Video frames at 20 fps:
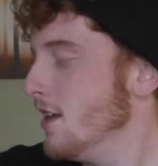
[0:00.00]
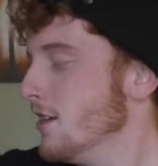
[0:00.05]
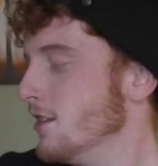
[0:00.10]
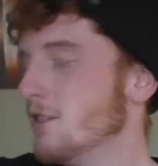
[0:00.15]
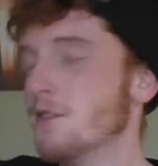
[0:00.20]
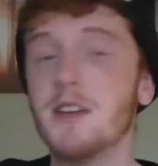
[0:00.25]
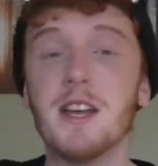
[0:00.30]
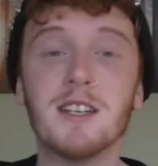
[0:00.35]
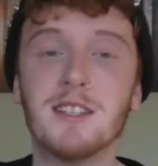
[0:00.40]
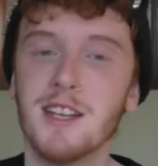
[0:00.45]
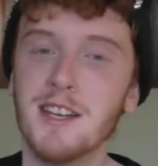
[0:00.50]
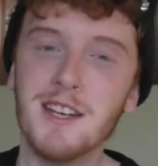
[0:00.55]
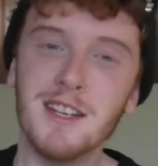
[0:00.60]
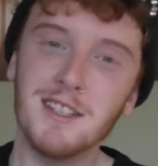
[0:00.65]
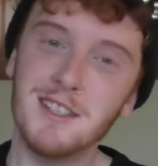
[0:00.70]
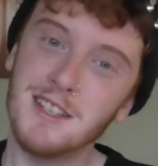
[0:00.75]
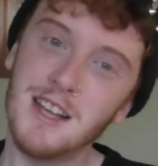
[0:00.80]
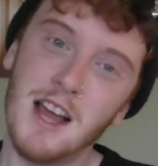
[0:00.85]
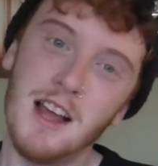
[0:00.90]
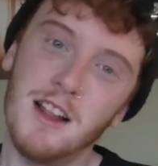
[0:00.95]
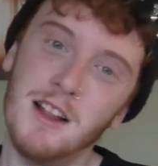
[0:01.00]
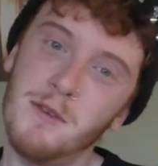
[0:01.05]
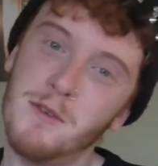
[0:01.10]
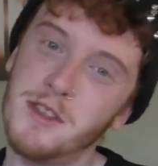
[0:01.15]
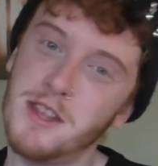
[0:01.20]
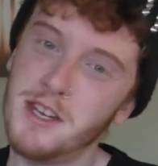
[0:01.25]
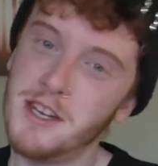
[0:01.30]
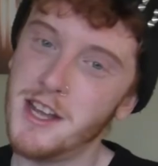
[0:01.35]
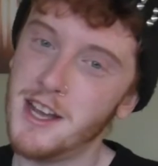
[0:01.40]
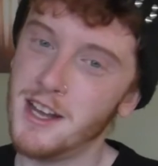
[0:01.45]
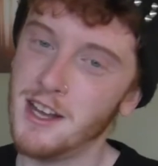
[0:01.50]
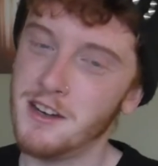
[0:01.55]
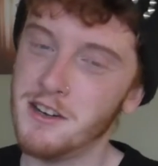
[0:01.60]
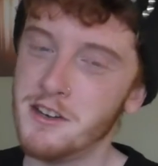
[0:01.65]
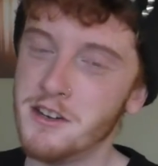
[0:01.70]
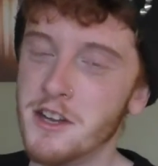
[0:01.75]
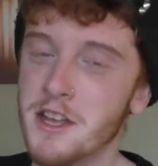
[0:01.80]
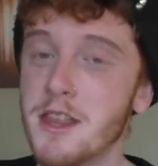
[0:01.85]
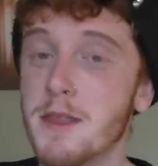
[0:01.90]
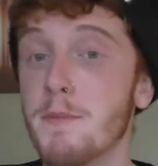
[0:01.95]
So yes, I did style it with the tag
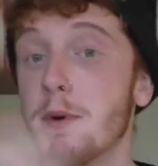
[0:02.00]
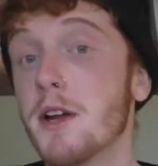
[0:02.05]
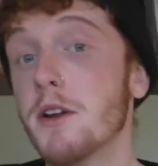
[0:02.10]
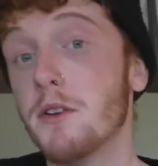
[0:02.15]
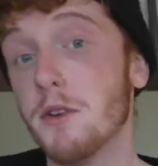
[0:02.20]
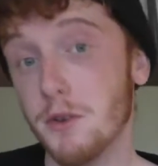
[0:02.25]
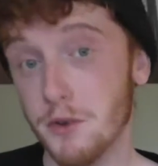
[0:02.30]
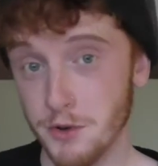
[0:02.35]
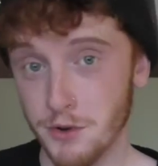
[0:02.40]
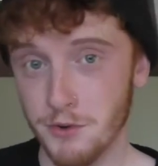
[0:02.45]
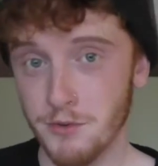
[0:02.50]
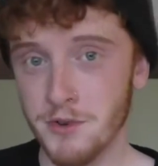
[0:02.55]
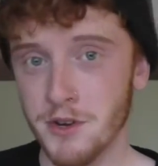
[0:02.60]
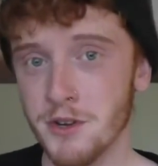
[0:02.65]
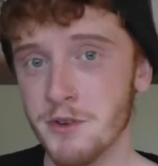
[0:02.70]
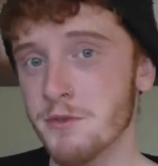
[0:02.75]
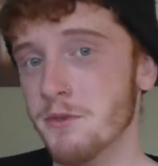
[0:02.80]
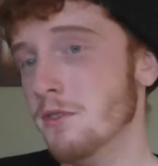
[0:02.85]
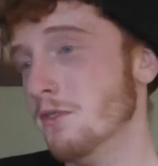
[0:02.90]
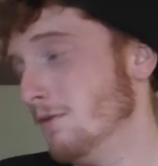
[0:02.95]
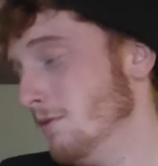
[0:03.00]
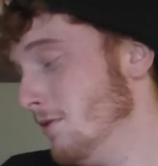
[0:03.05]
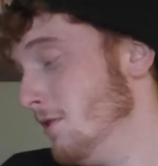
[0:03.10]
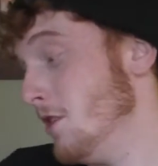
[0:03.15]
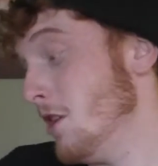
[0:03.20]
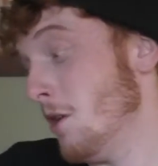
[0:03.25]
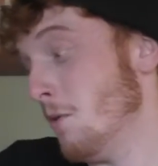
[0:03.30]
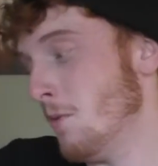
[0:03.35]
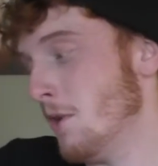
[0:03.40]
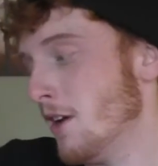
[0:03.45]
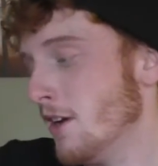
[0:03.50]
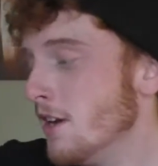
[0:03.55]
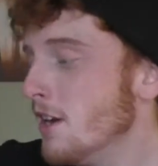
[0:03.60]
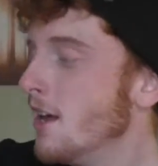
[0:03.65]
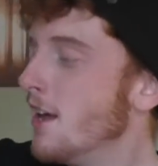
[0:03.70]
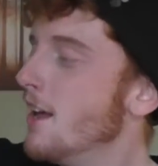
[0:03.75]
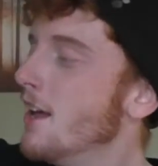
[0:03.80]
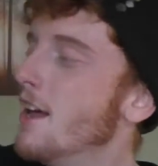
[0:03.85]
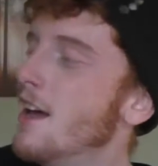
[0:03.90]
underneath, but who knew? No one.